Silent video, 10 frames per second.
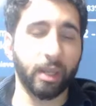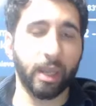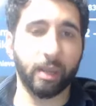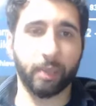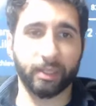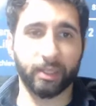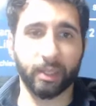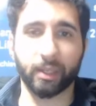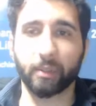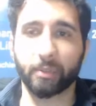And by
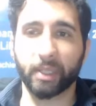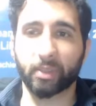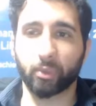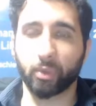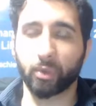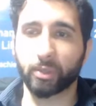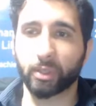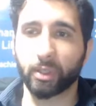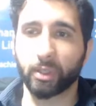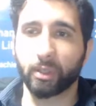setting up these
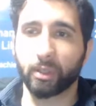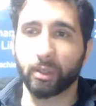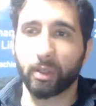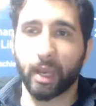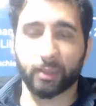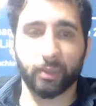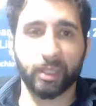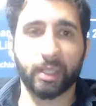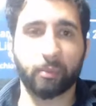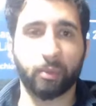roles, as we
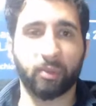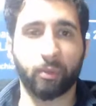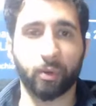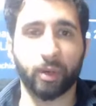said before,